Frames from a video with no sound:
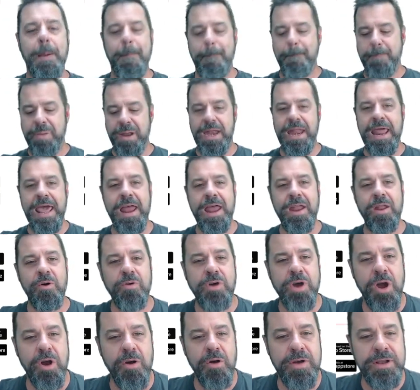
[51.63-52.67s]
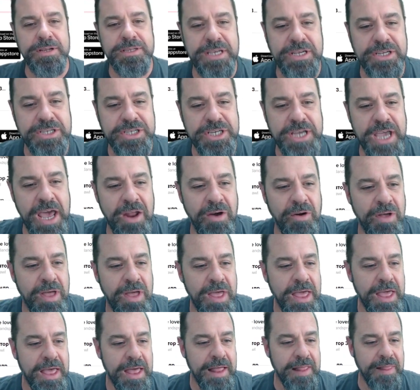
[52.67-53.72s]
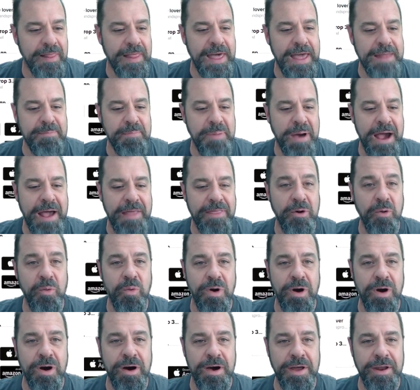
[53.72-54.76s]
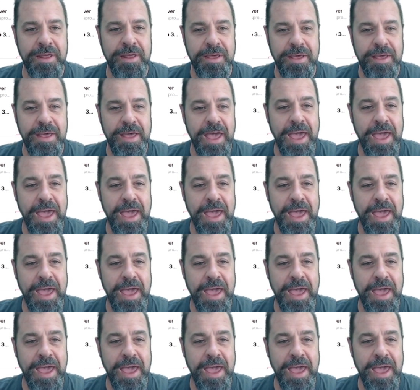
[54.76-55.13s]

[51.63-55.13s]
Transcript: Banano Currency channel, led by the one